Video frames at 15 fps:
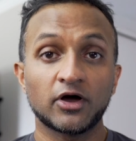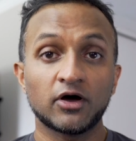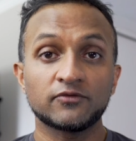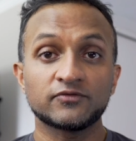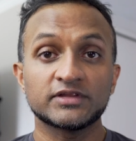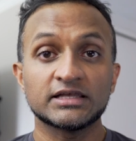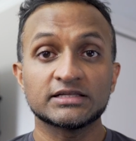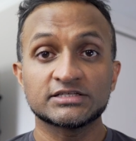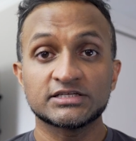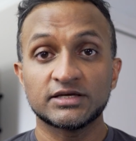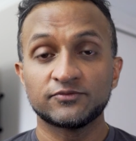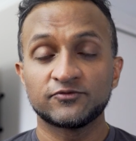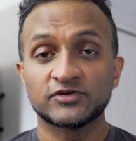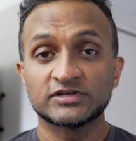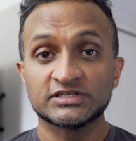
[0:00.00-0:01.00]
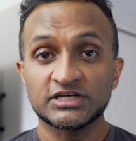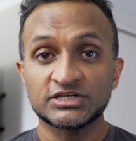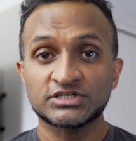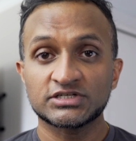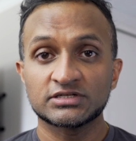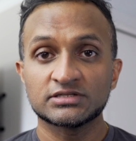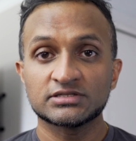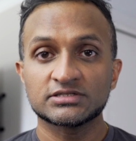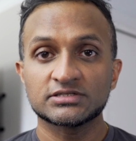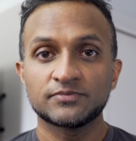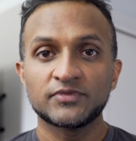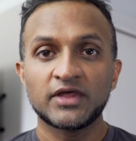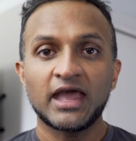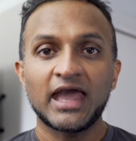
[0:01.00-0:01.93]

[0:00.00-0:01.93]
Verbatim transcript: of the team physicians